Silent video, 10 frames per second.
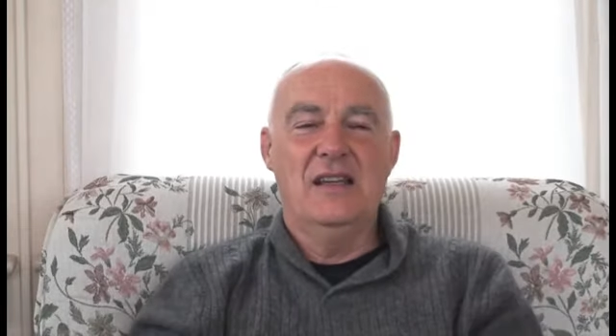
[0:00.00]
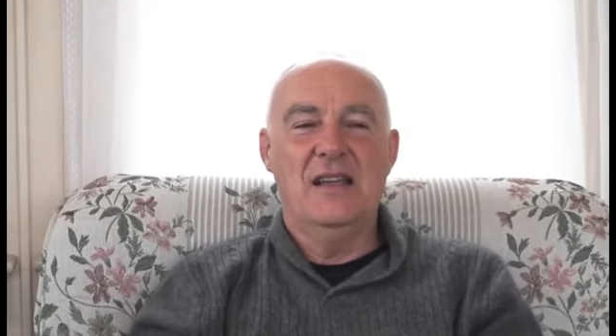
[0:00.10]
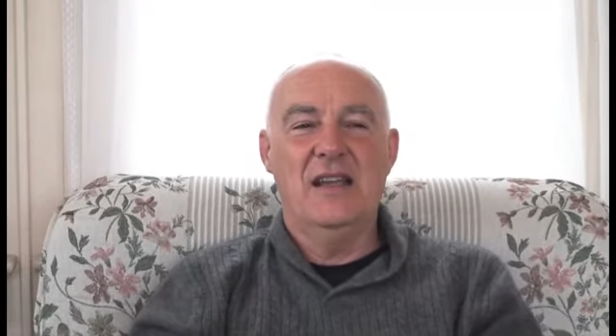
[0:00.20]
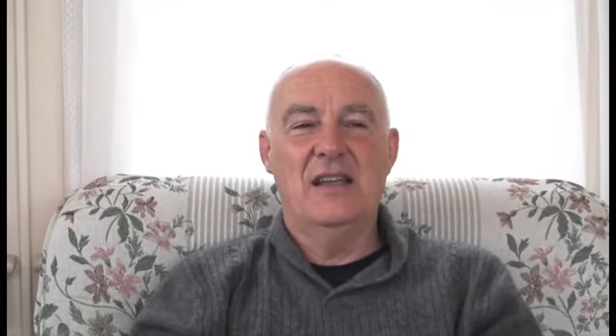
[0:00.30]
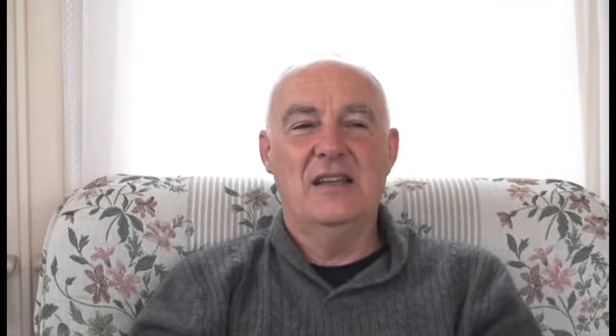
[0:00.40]

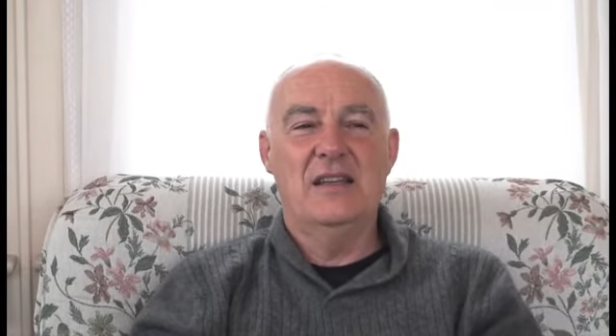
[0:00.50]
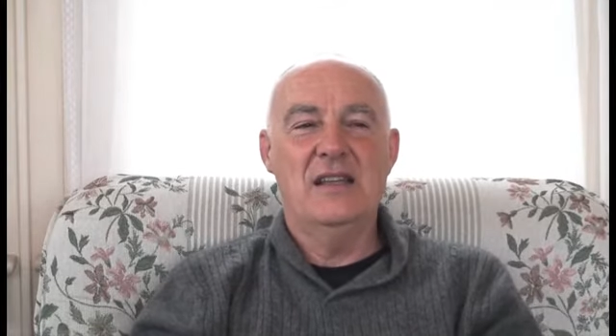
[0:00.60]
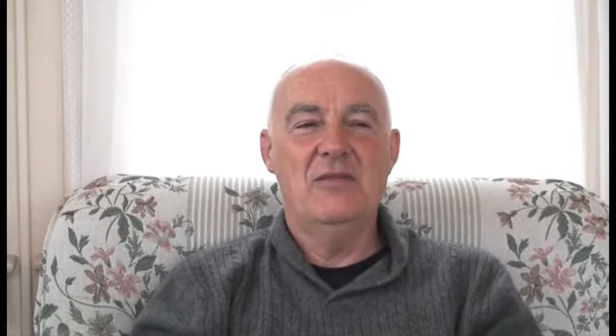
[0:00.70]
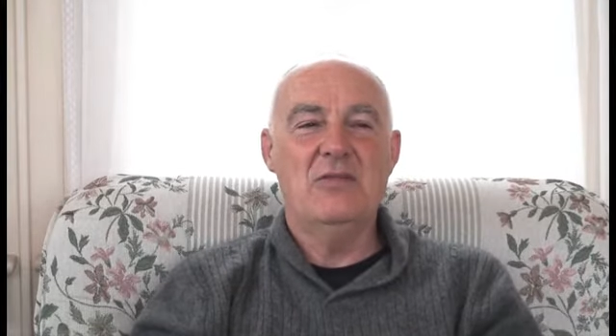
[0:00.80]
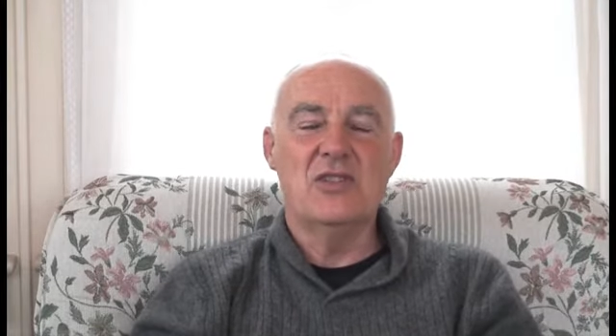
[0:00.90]
And
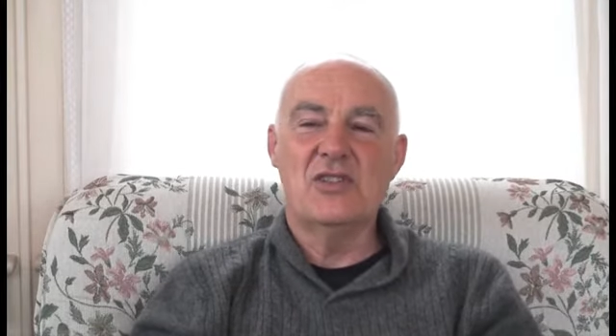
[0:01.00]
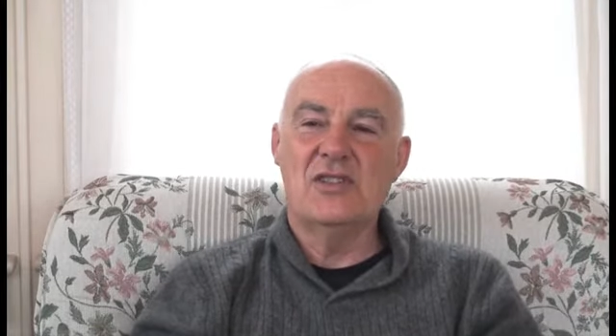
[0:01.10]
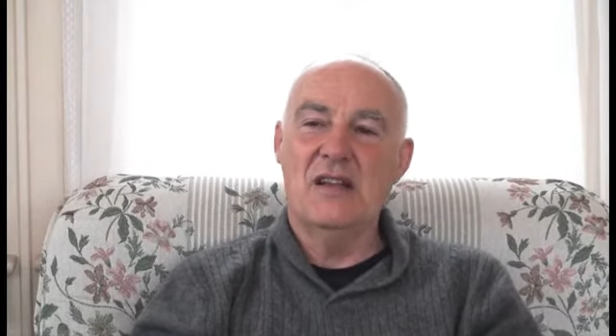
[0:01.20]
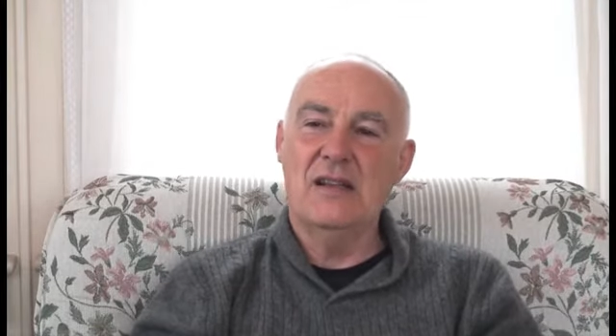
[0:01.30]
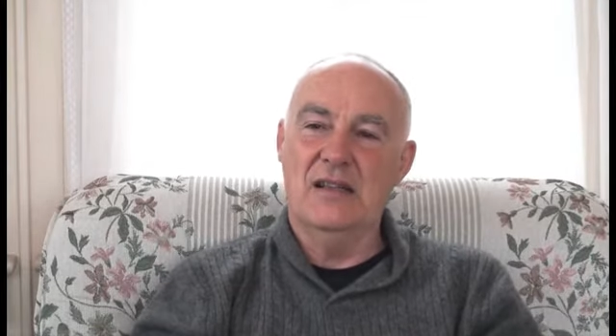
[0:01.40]
it was
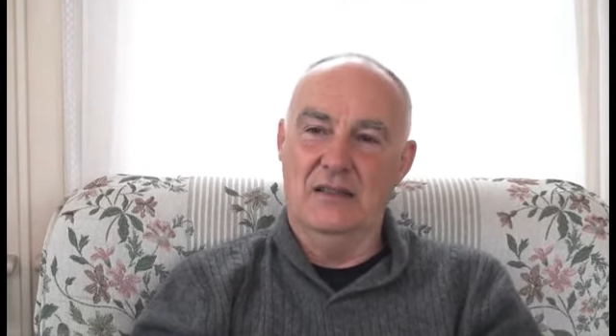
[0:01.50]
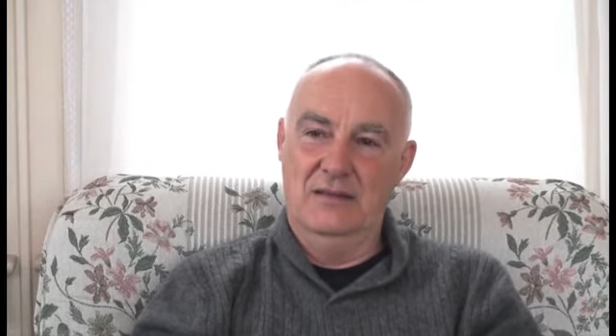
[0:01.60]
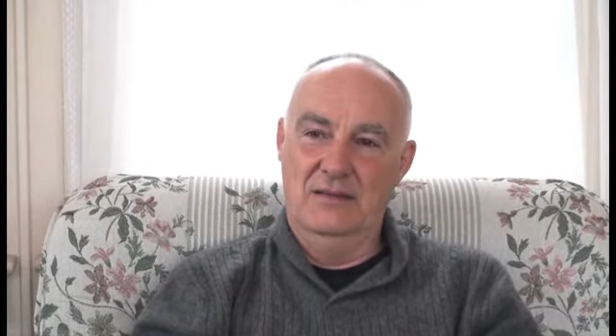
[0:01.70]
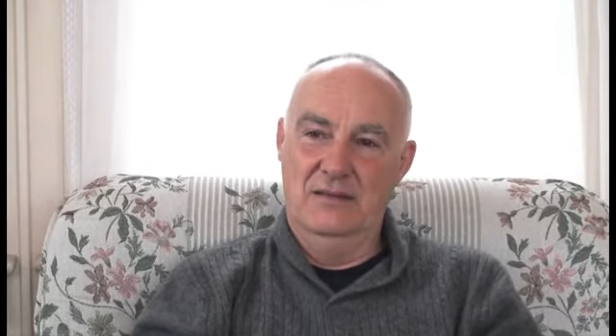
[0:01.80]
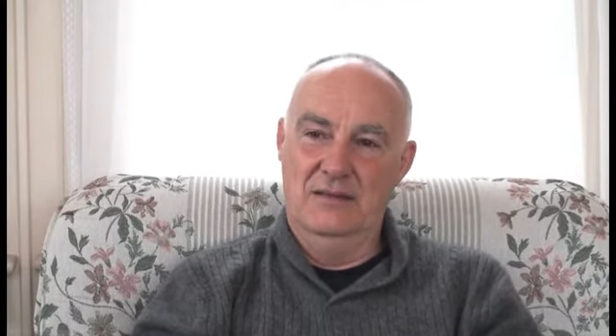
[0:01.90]
stunning
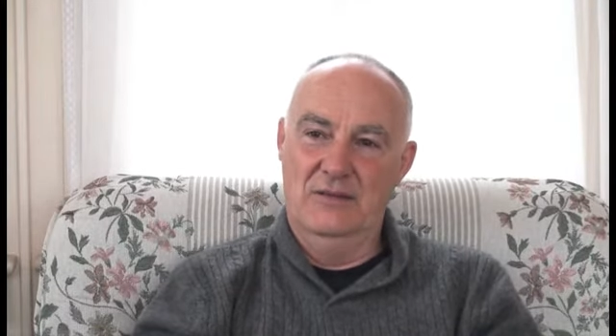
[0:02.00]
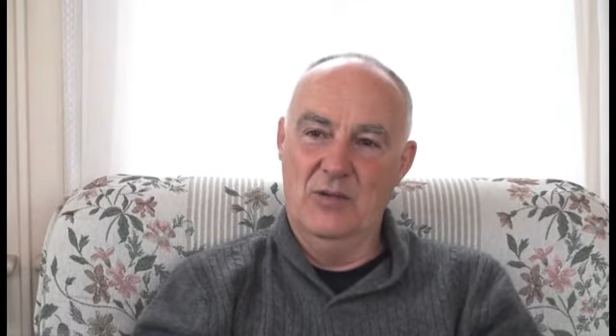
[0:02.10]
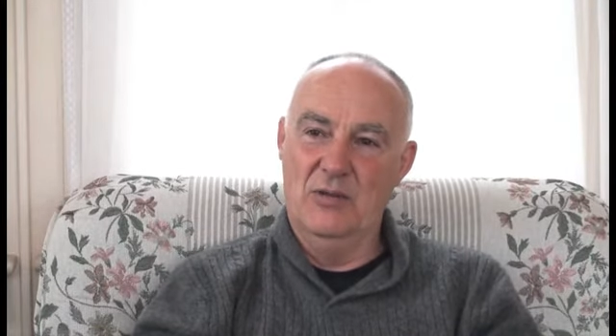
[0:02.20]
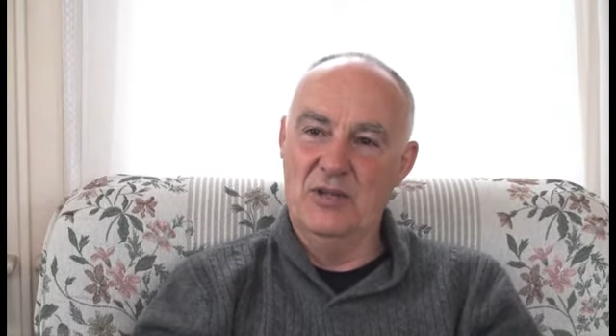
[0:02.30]
what